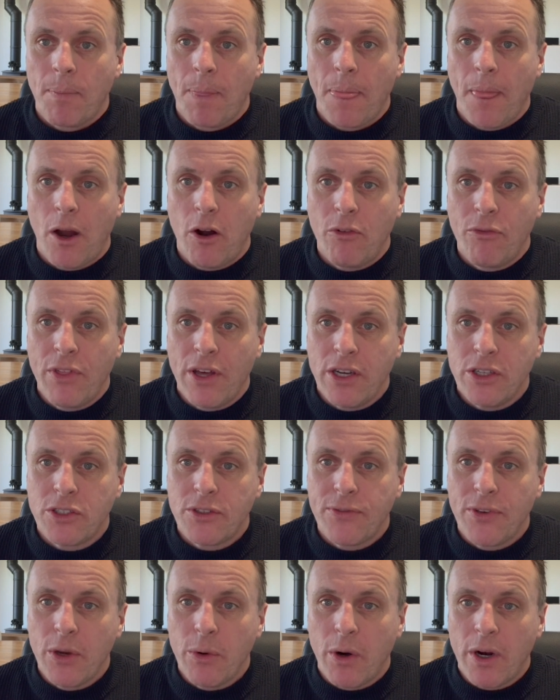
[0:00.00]
Of those
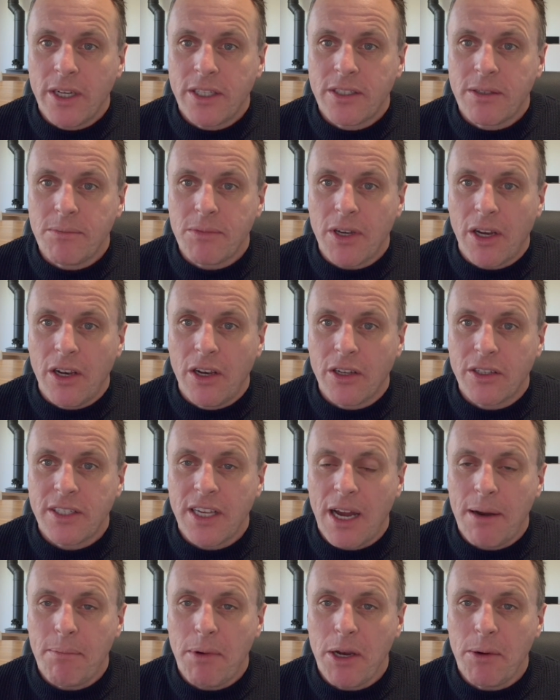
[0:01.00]
few items I looked
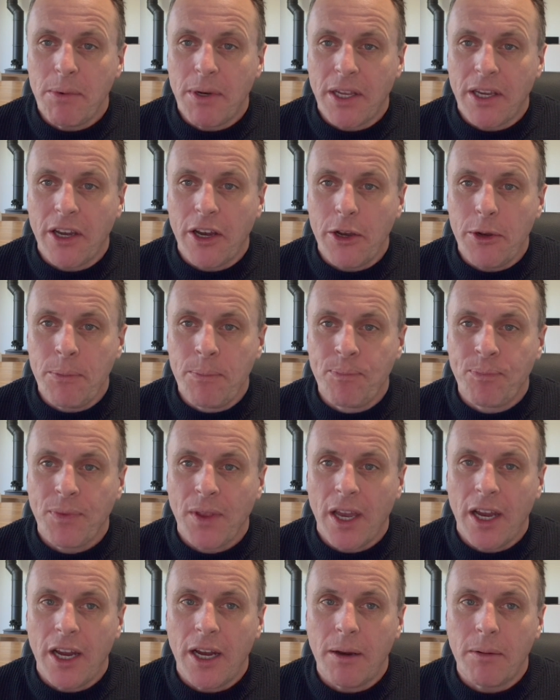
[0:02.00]
at a moment ago,
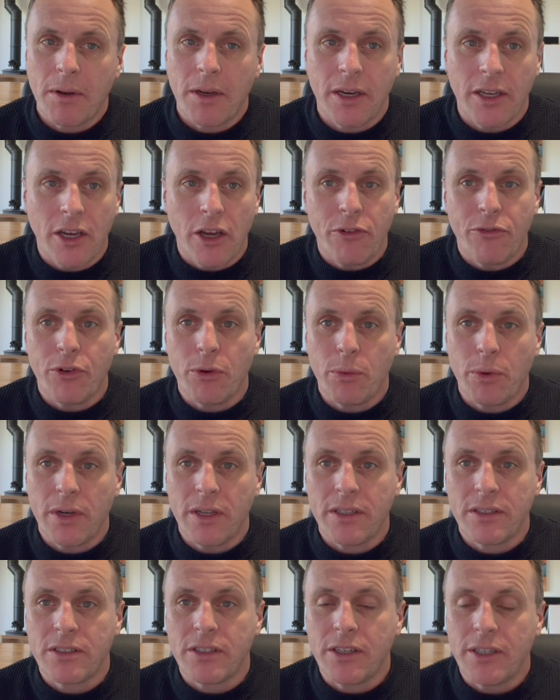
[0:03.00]
I'm going to go through one at
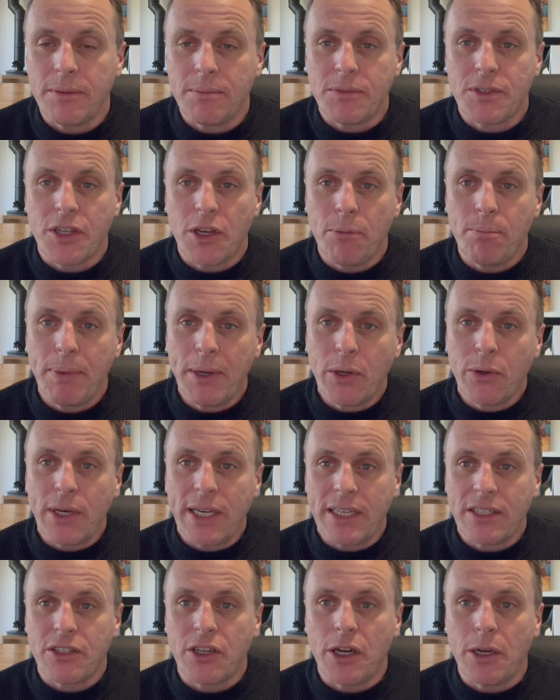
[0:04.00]
a time. So
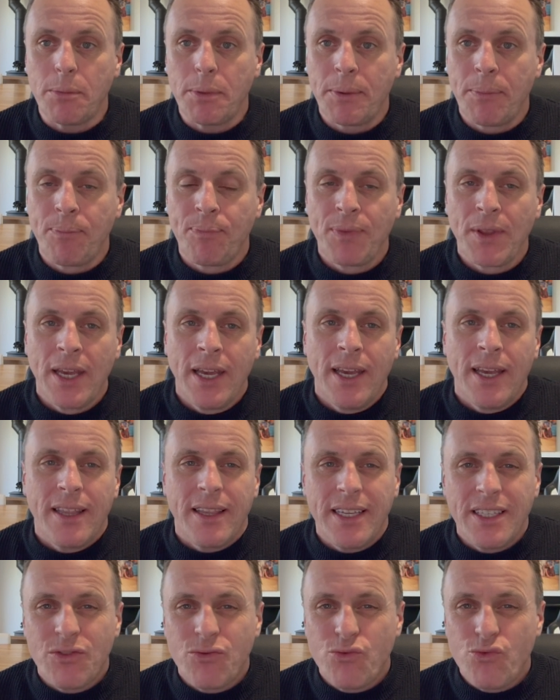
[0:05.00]
building type.
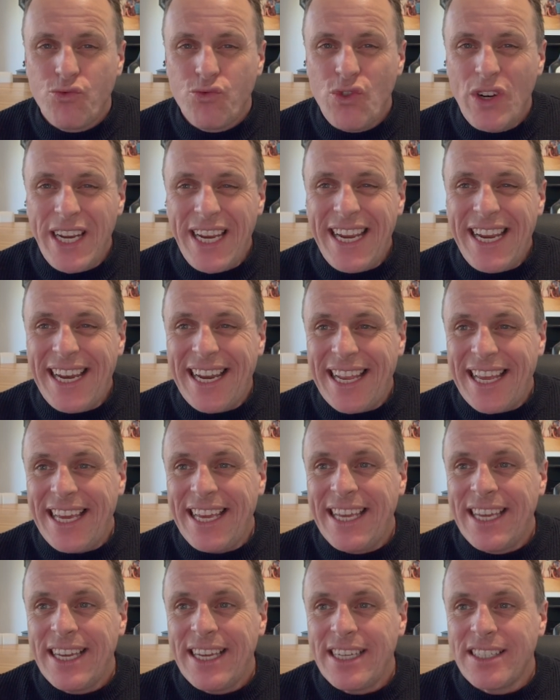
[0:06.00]
This
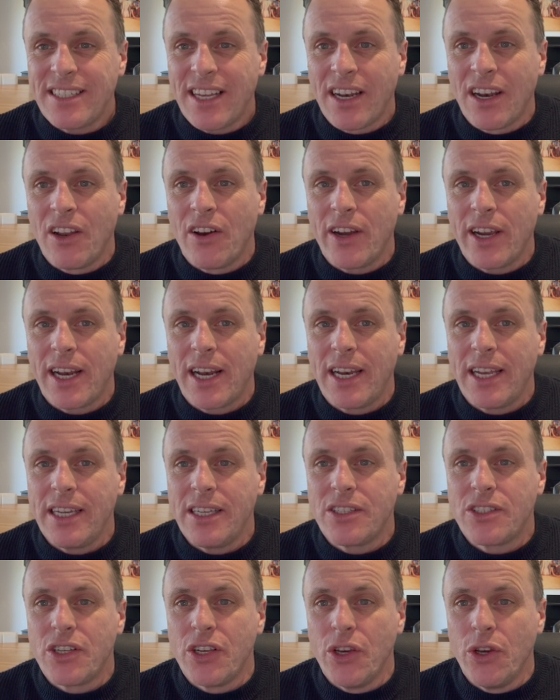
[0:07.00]
really is unlikely
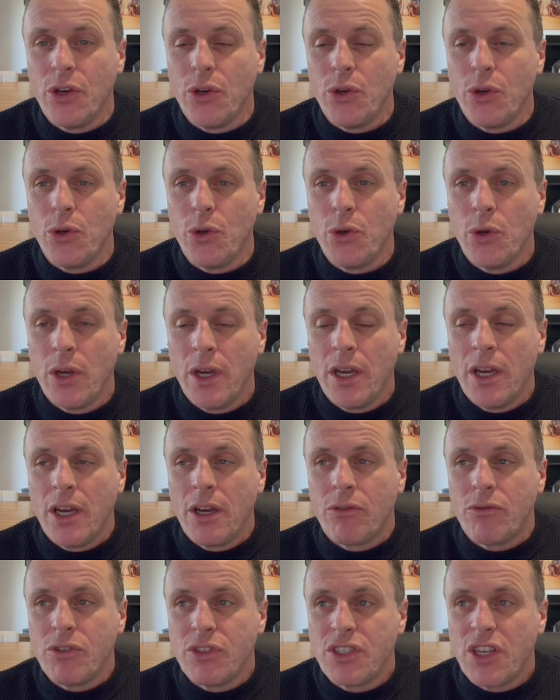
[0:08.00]
to
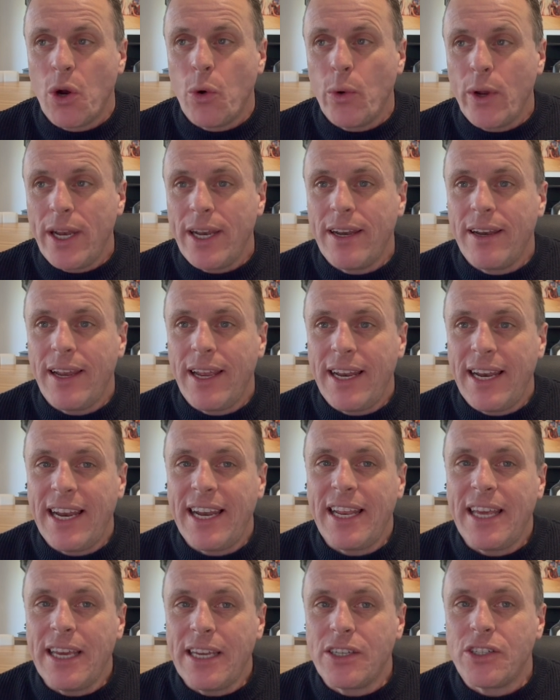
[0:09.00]
result in
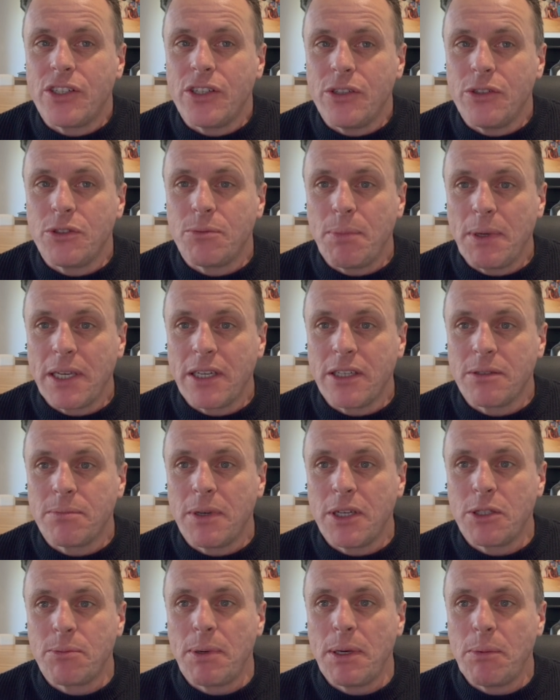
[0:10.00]
any issues because
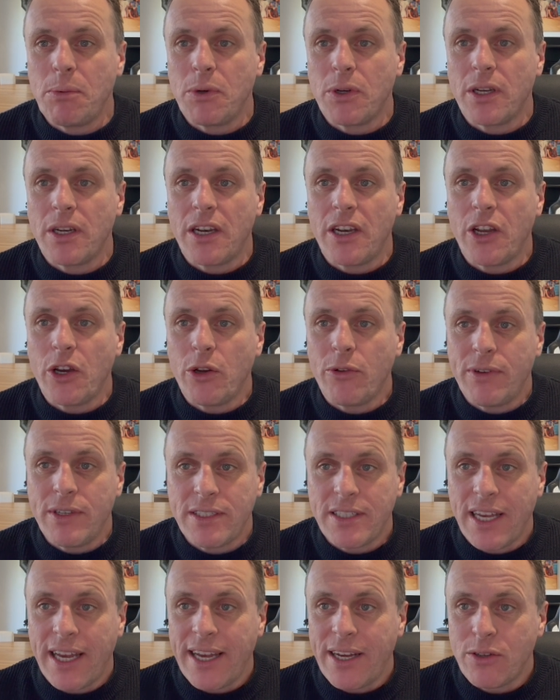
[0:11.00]
most people are going to know if it's
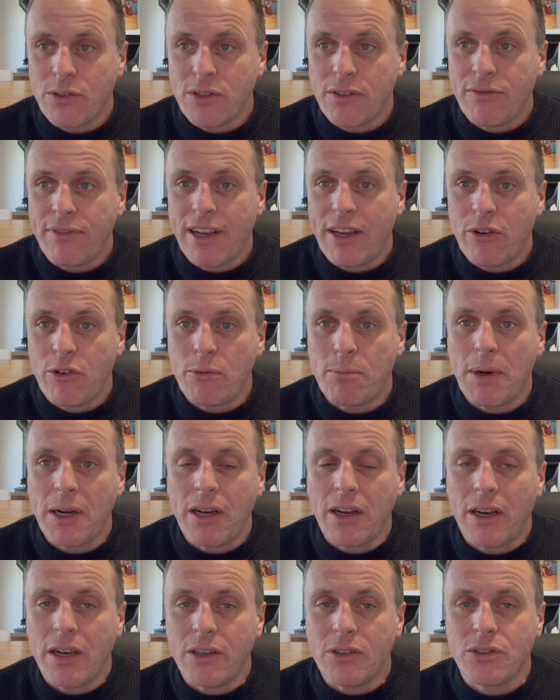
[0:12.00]
a house, a flat or a
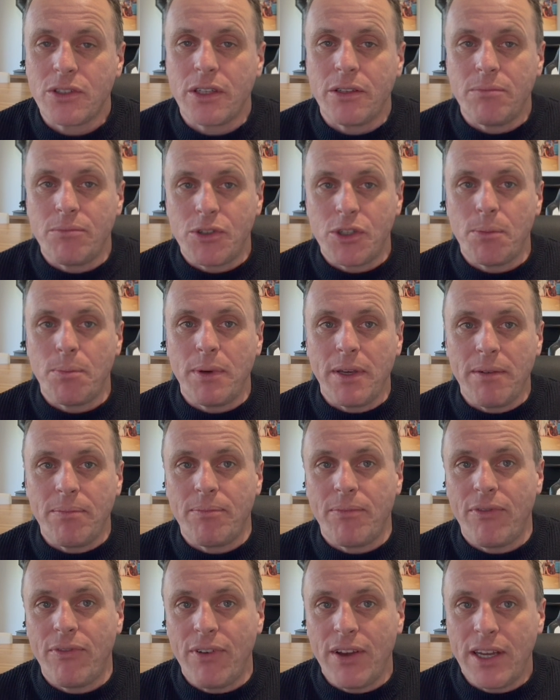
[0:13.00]
bungalow. So it should be
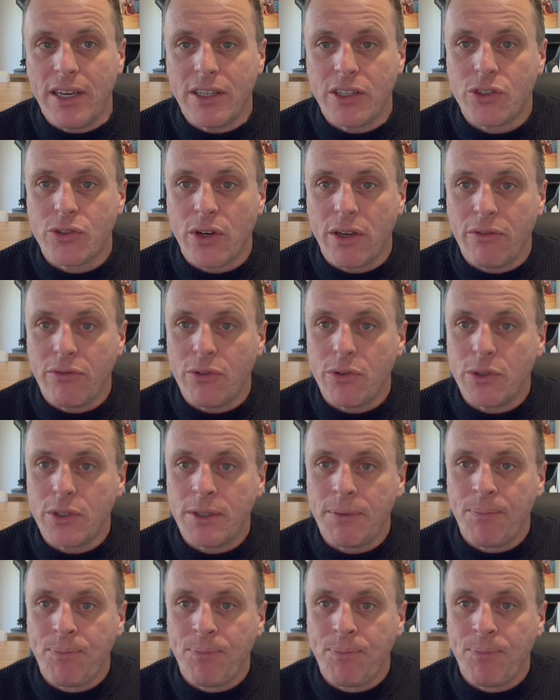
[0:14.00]
fairly straightforward.